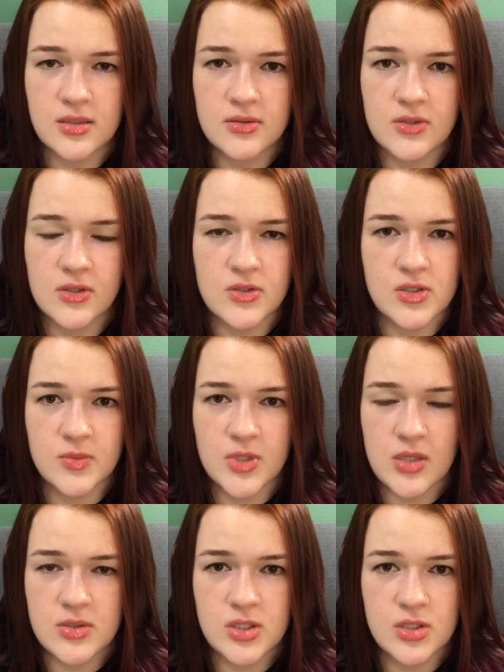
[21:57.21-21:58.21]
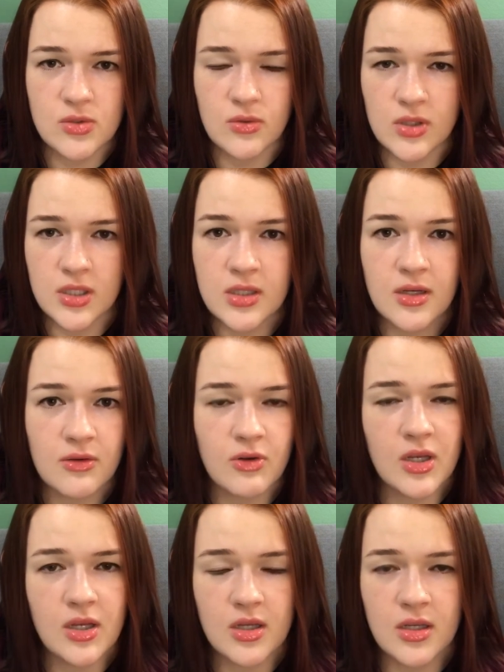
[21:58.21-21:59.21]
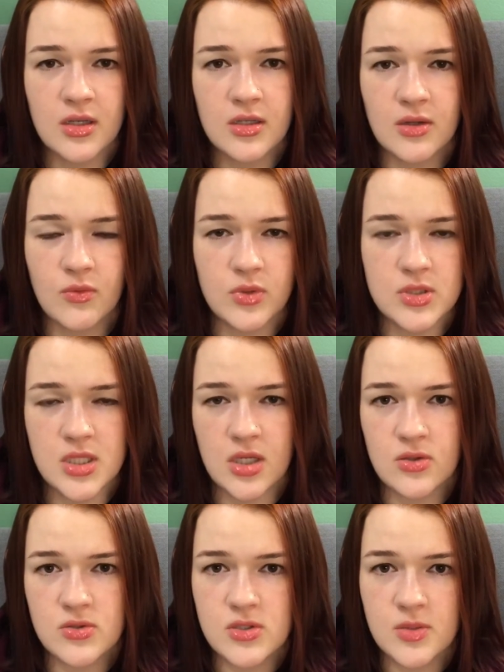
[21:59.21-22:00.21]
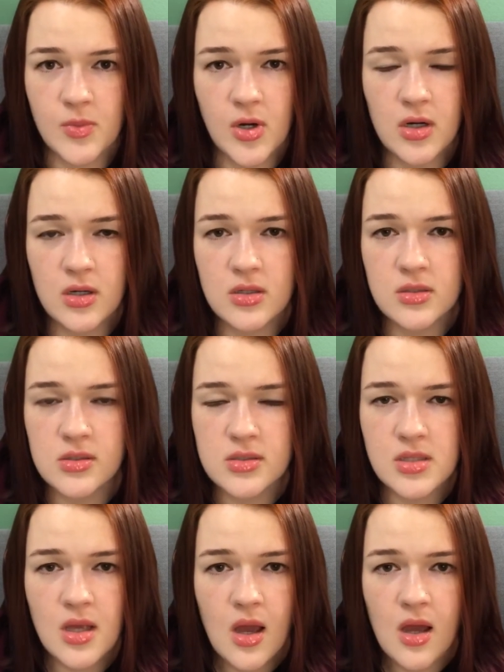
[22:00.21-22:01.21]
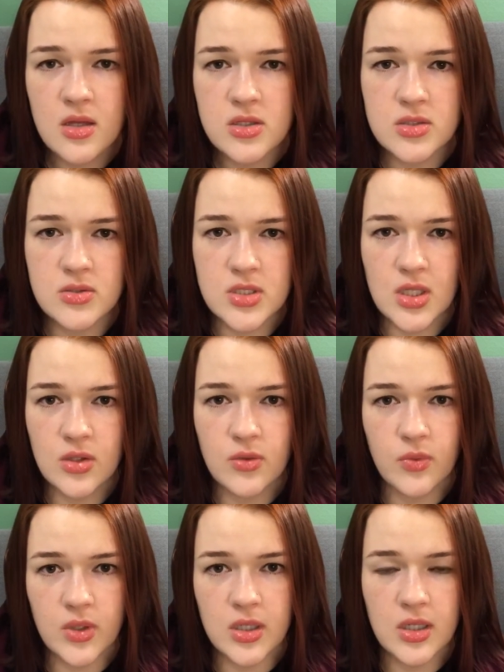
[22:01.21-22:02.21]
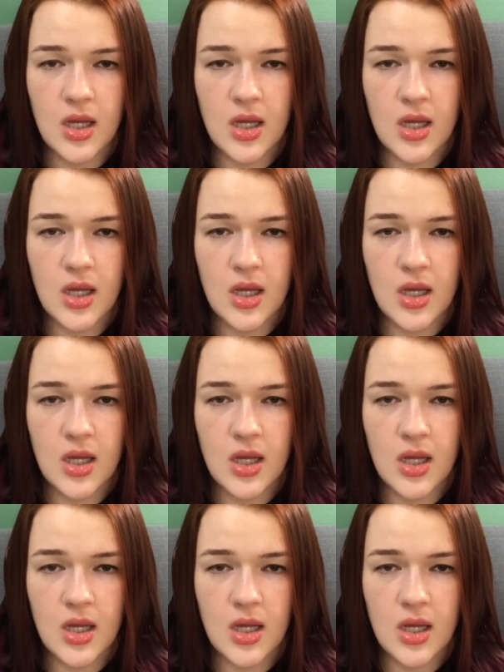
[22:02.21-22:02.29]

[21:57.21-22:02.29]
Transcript: You know, sometimes just Googling an ingredient will take you to some articles to tell you what it